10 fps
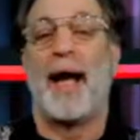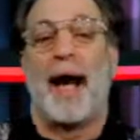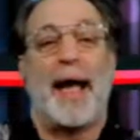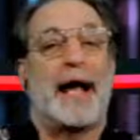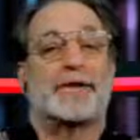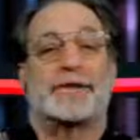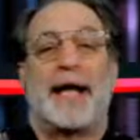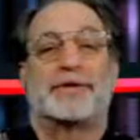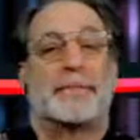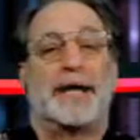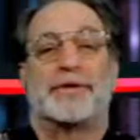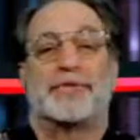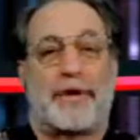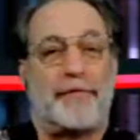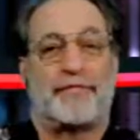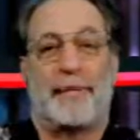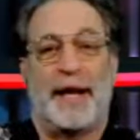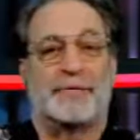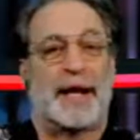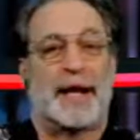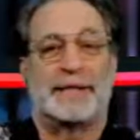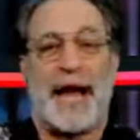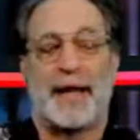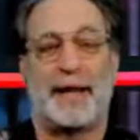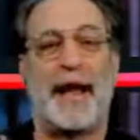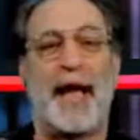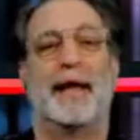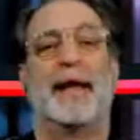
I actually had somebody just rent from me who said exactly that.